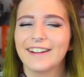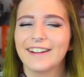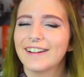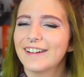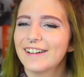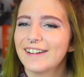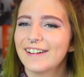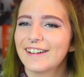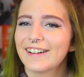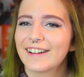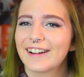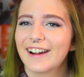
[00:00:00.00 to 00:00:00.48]

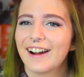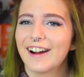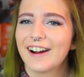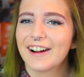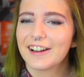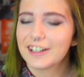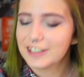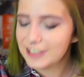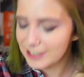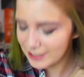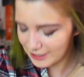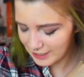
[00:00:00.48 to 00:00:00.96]
Oh
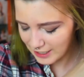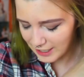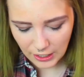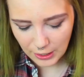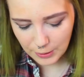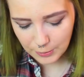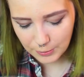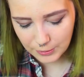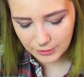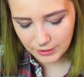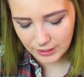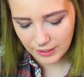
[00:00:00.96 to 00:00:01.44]
gosh.
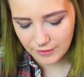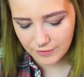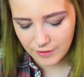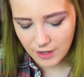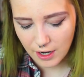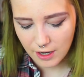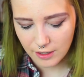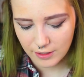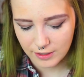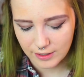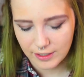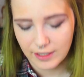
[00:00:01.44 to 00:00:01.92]
I wouldn't have
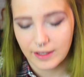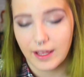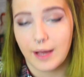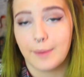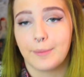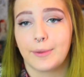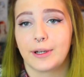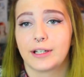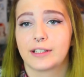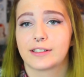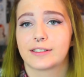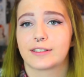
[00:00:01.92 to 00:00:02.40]
gotten to
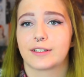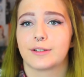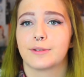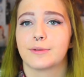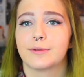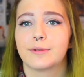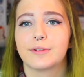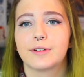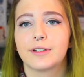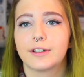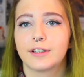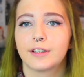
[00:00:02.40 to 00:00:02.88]
that
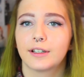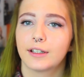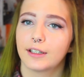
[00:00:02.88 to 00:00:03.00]
milestone